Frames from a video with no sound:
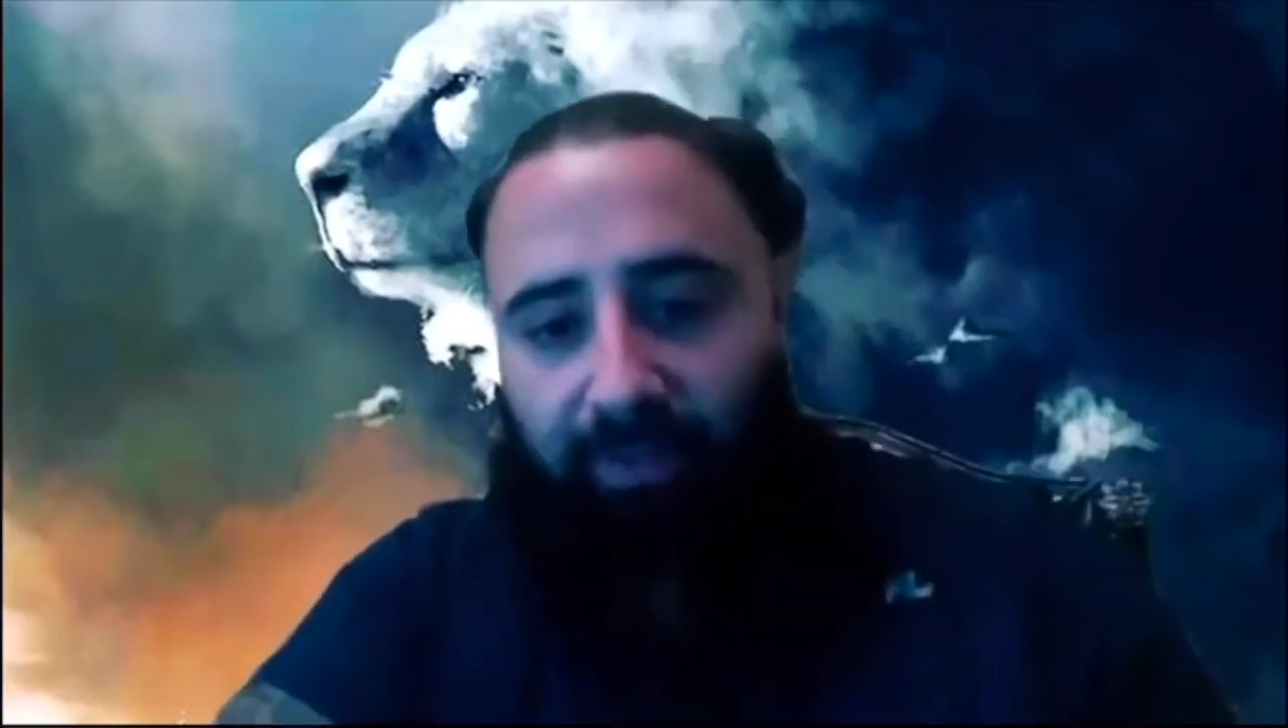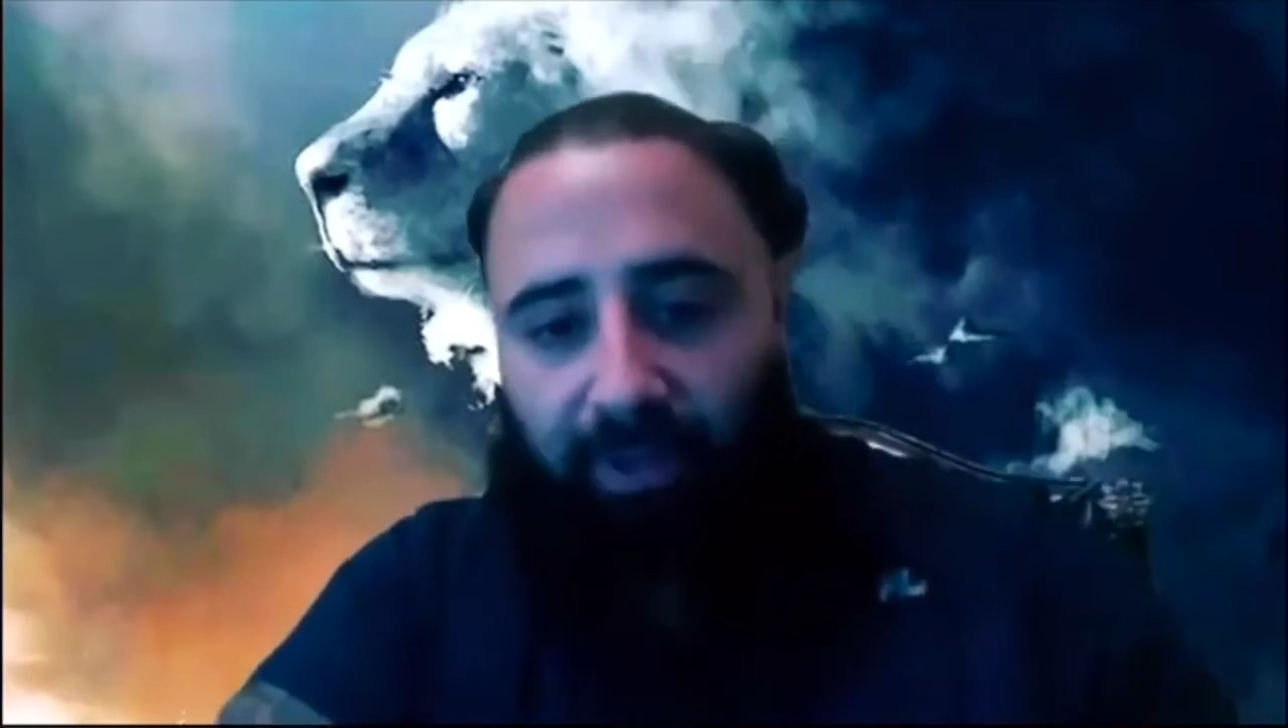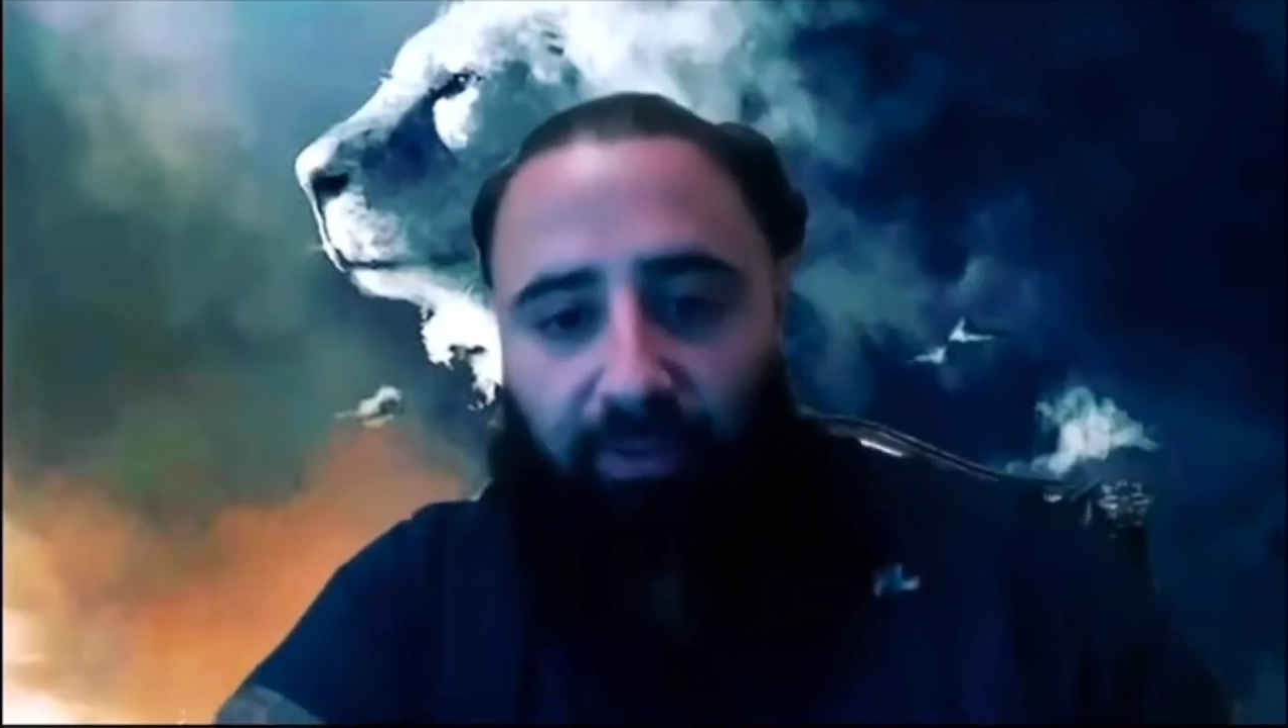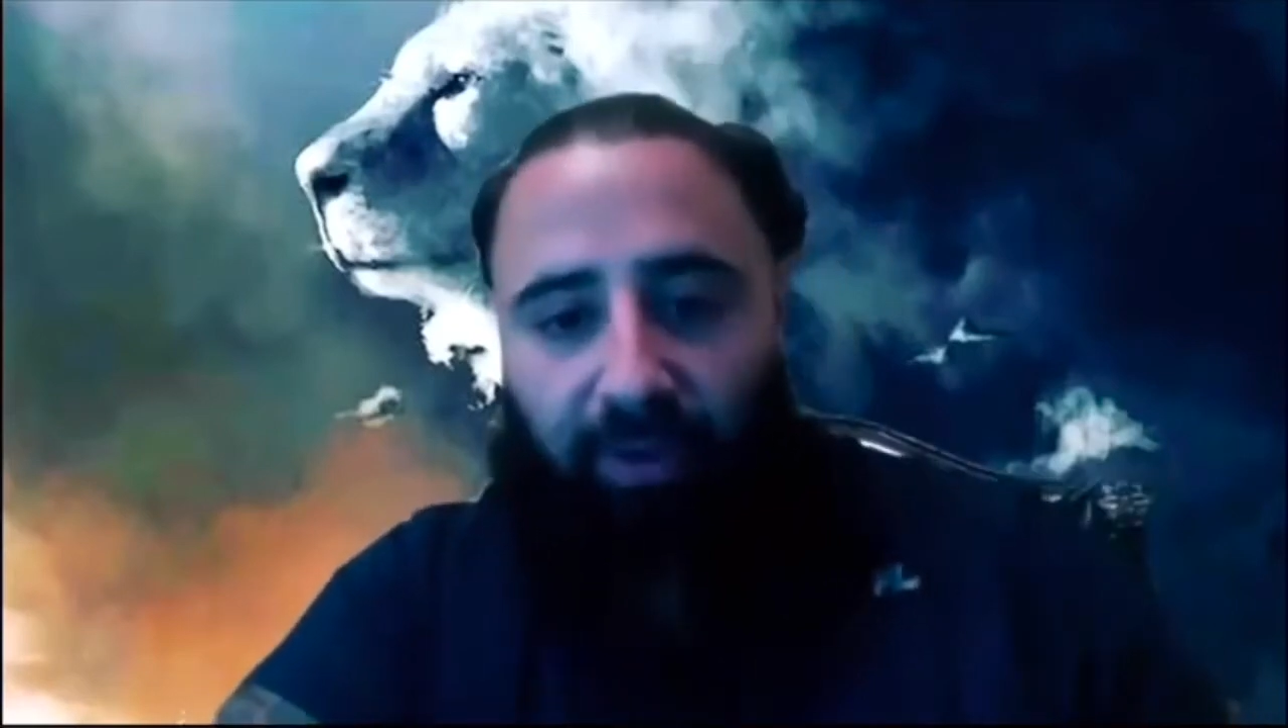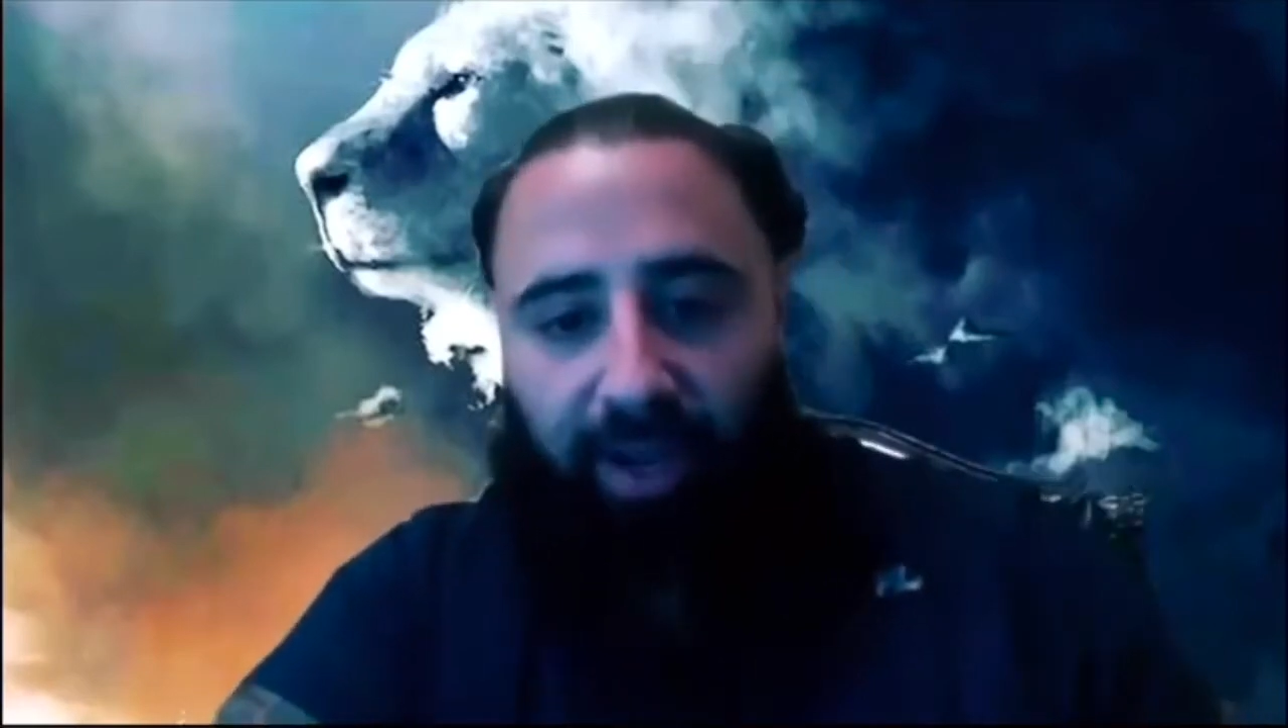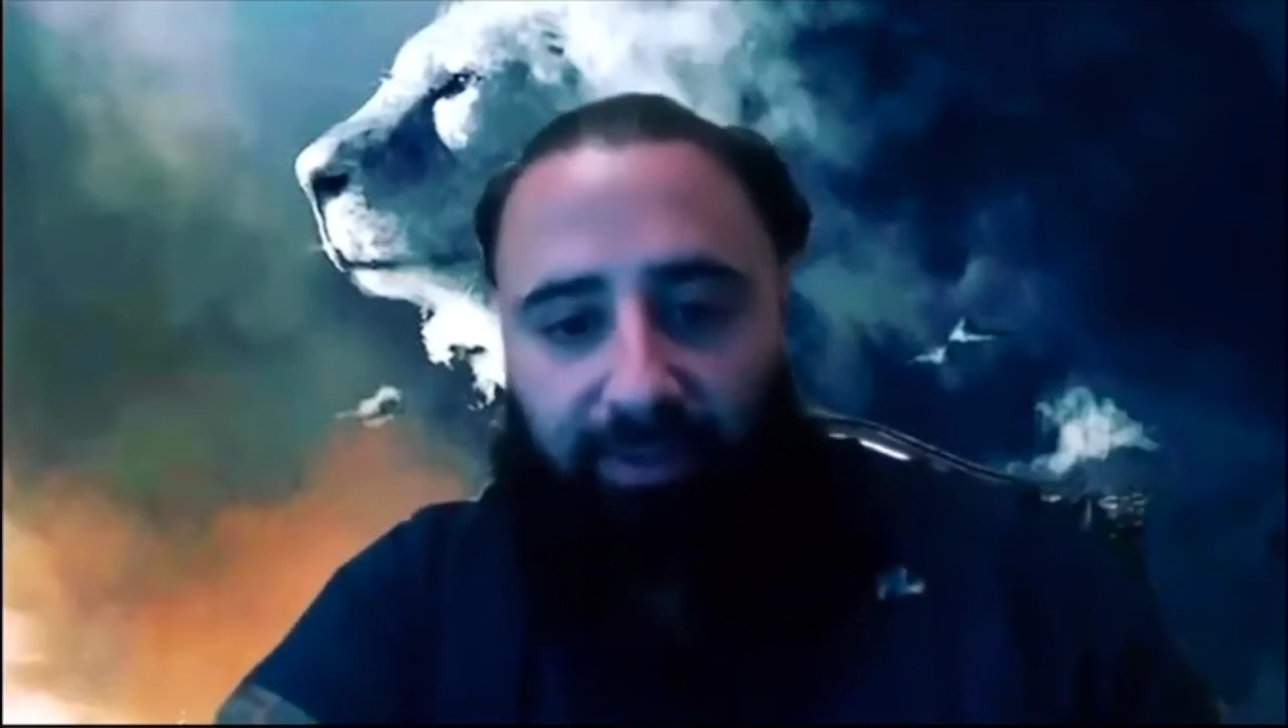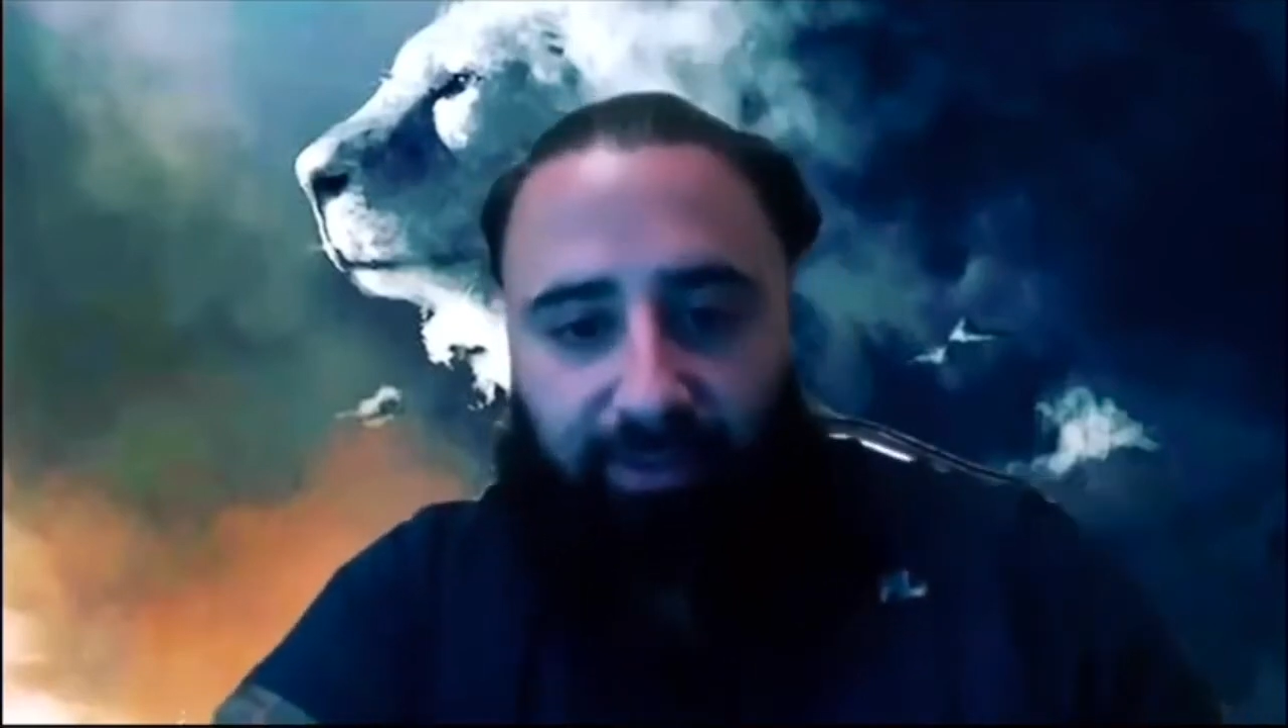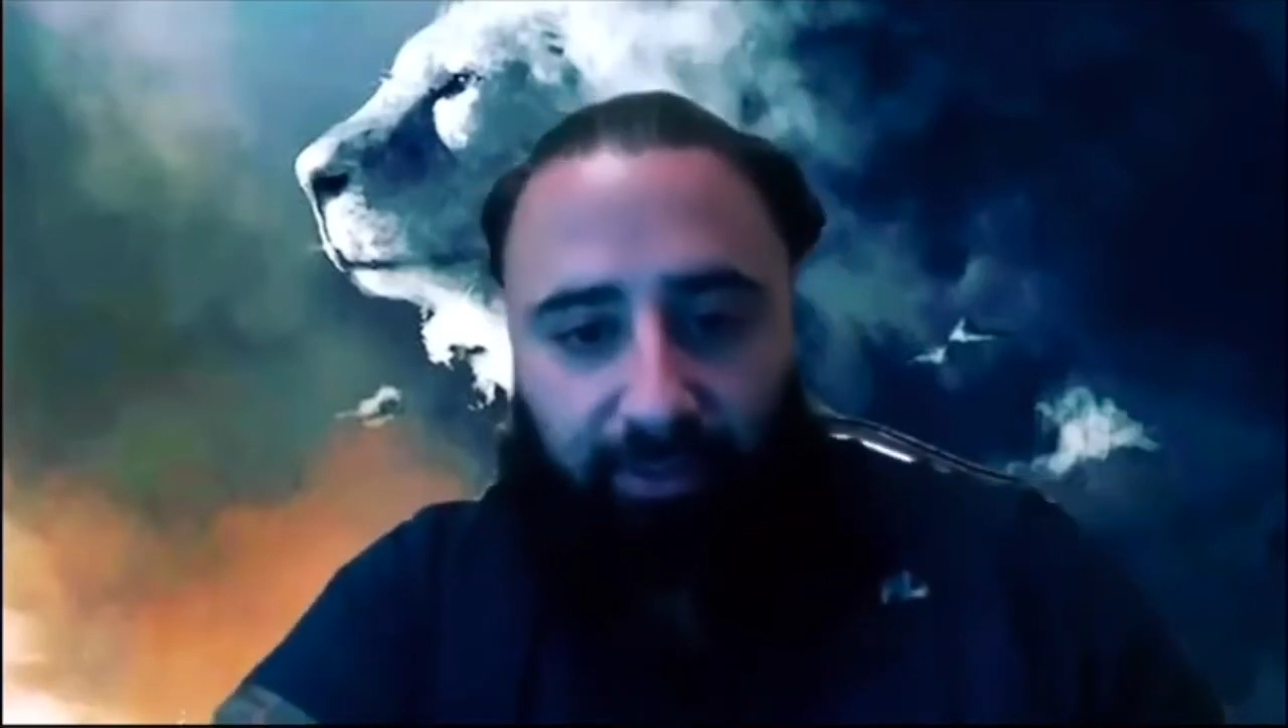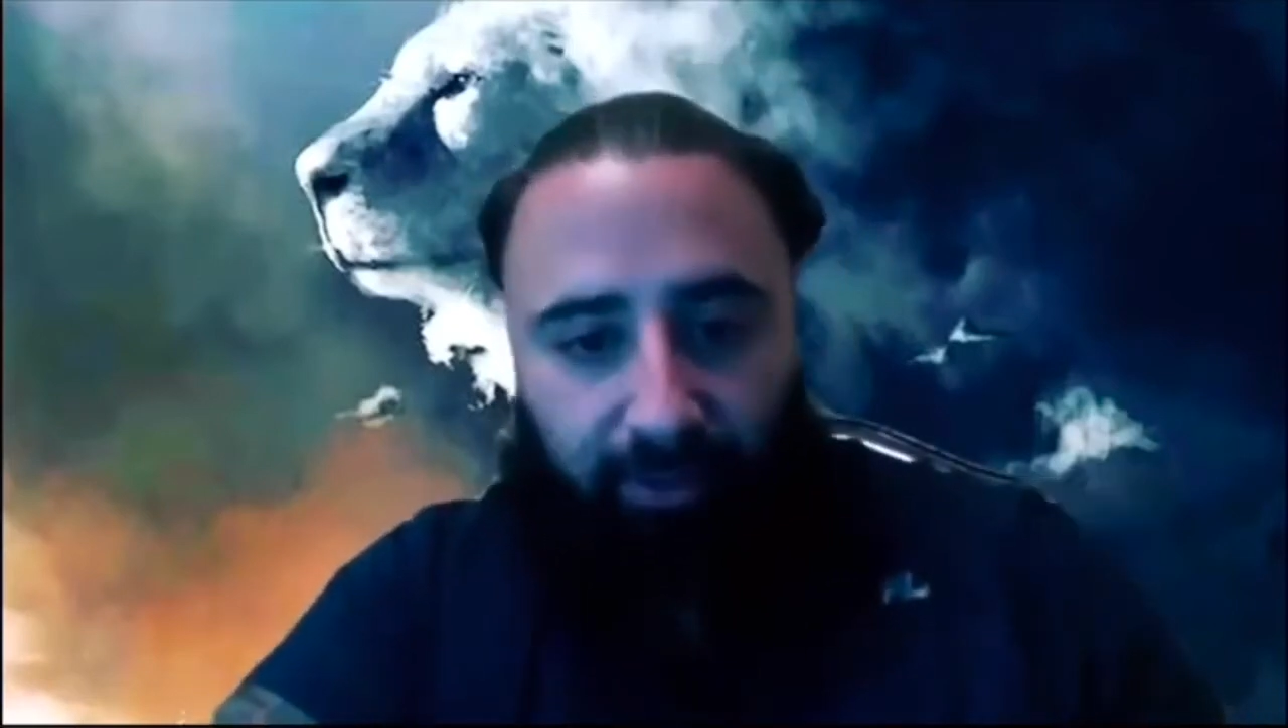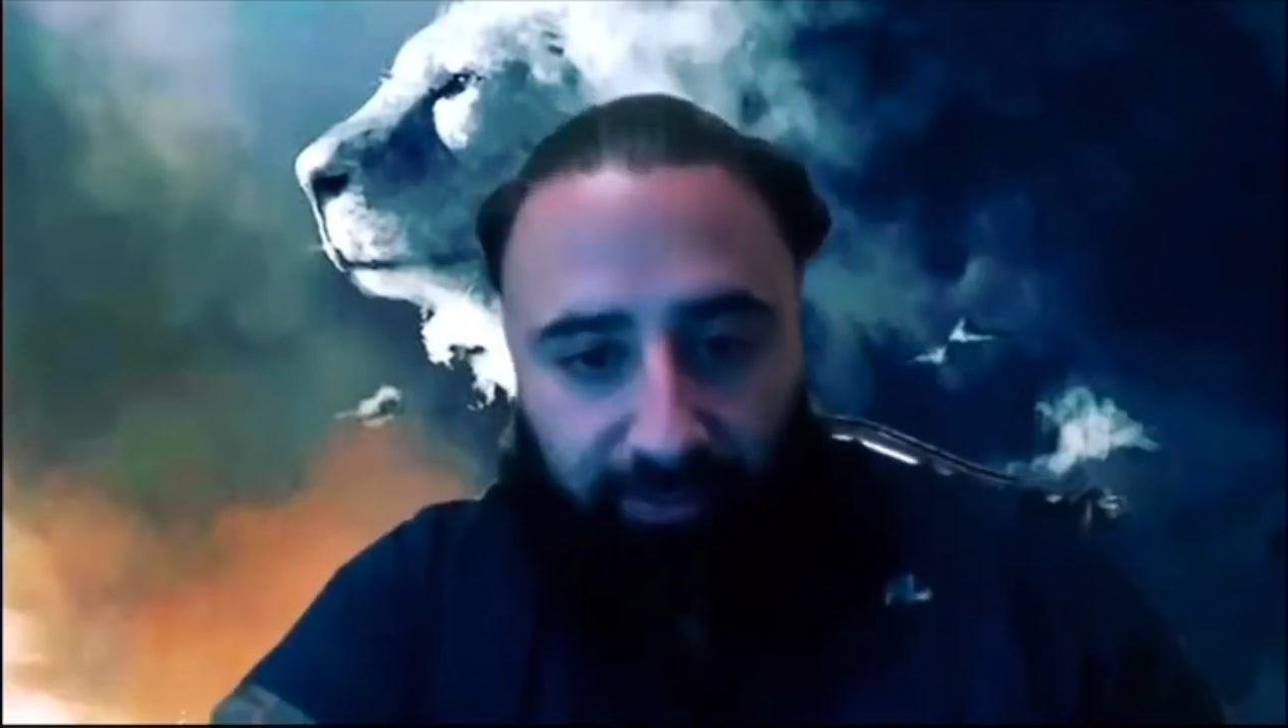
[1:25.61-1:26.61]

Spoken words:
All right, so